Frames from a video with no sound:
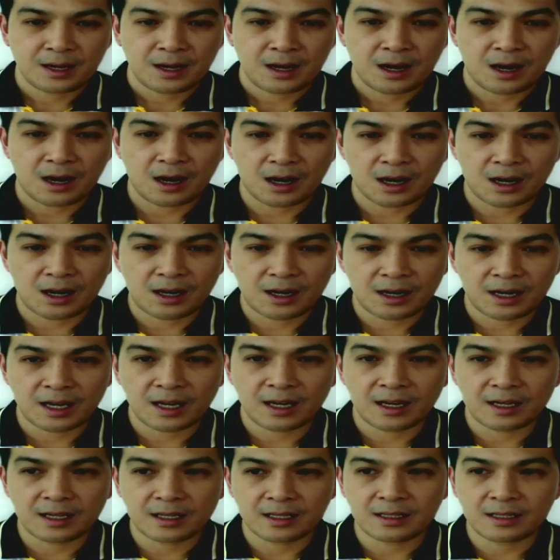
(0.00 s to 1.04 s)
or
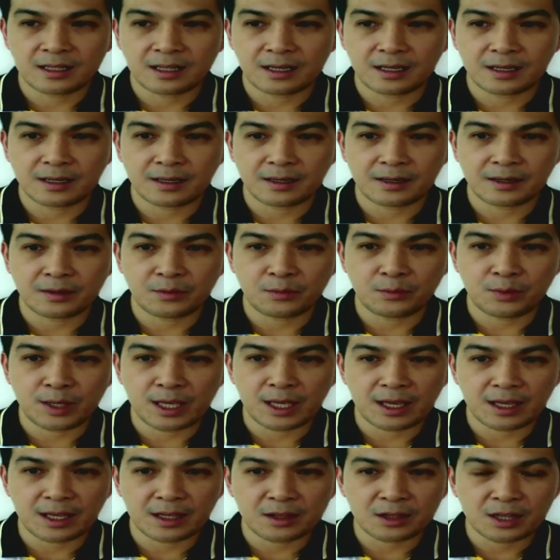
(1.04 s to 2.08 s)
the we
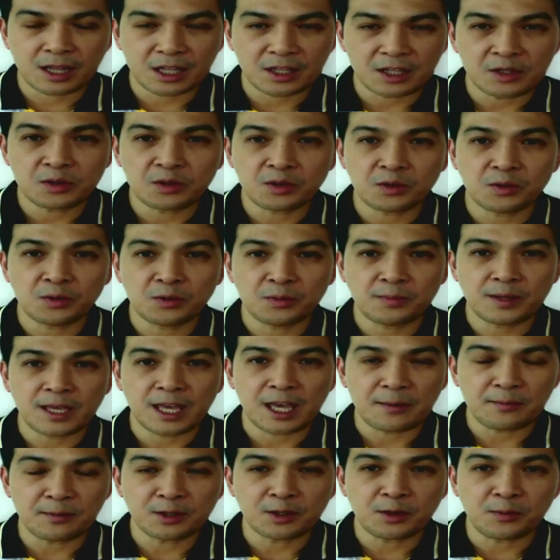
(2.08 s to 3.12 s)
continue to
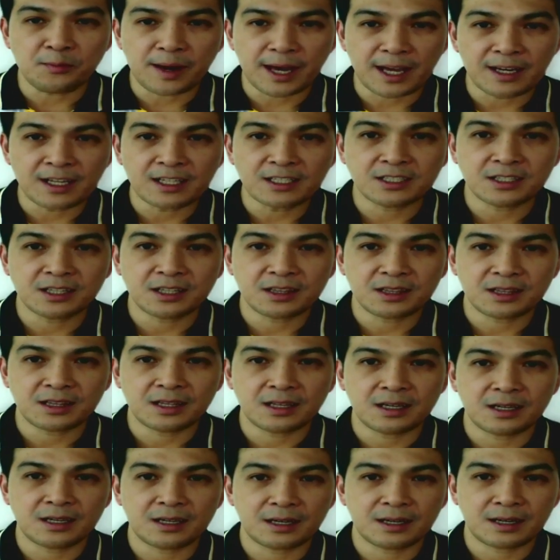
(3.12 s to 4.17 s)
be able to manage the,
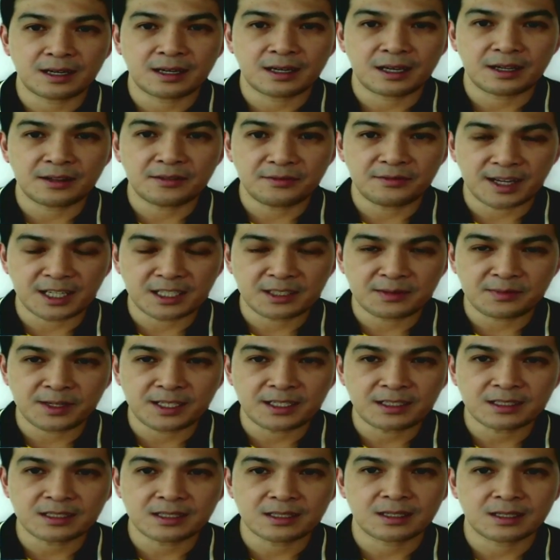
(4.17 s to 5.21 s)
the
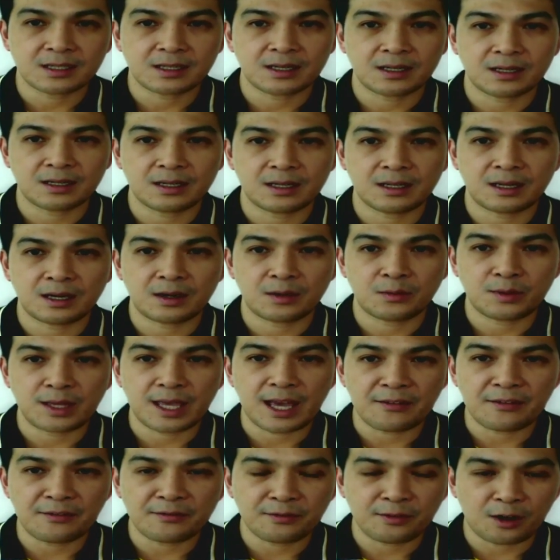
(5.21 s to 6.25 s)
investments. We
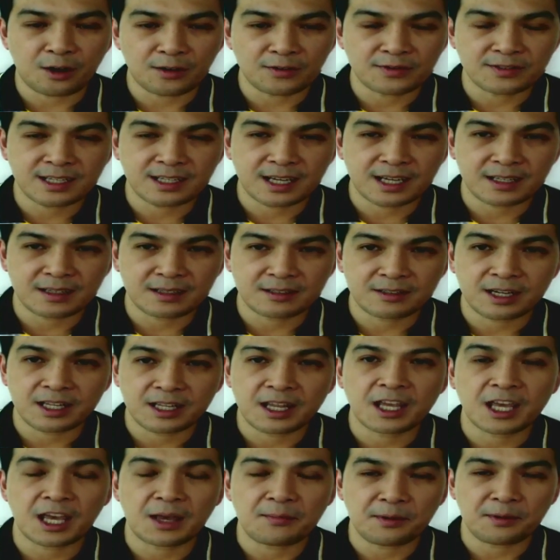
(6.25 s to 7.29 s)
have off-site
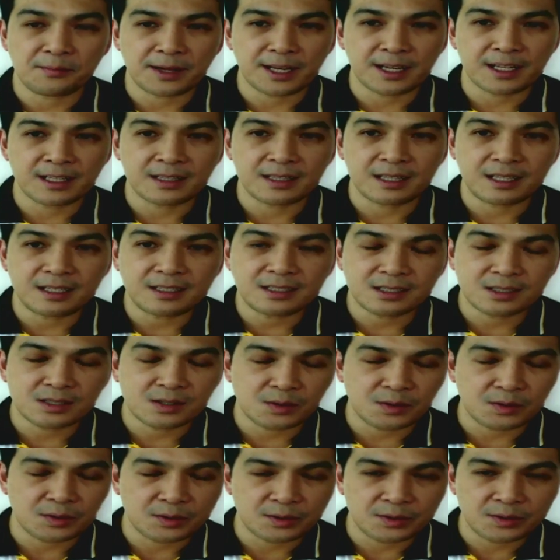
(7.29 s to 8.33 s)
trading capabilities,
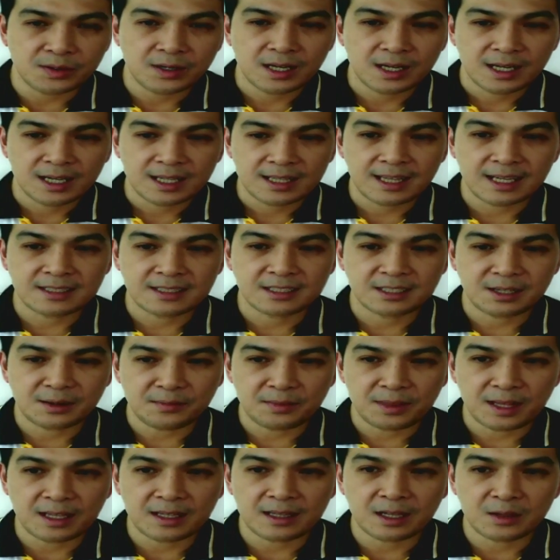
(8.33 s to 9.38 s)
so that's
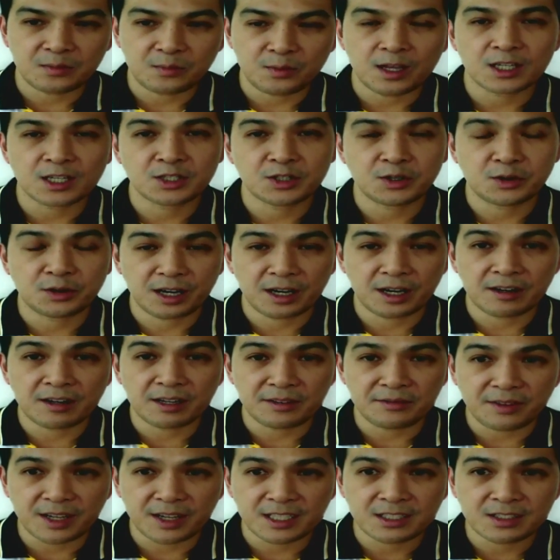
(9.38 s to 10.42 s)
something that we assure our
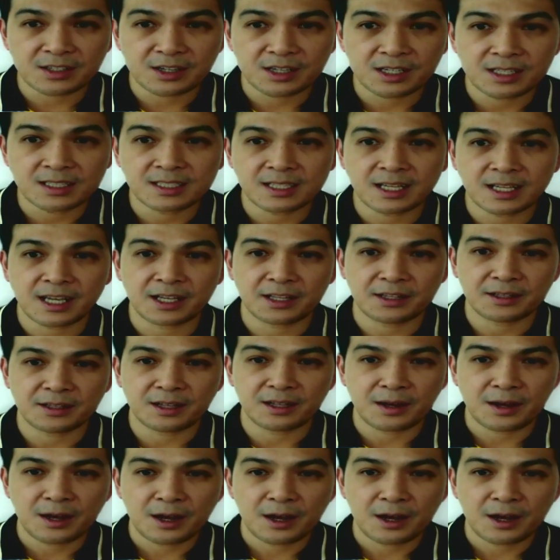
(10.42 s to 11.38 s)
investors. And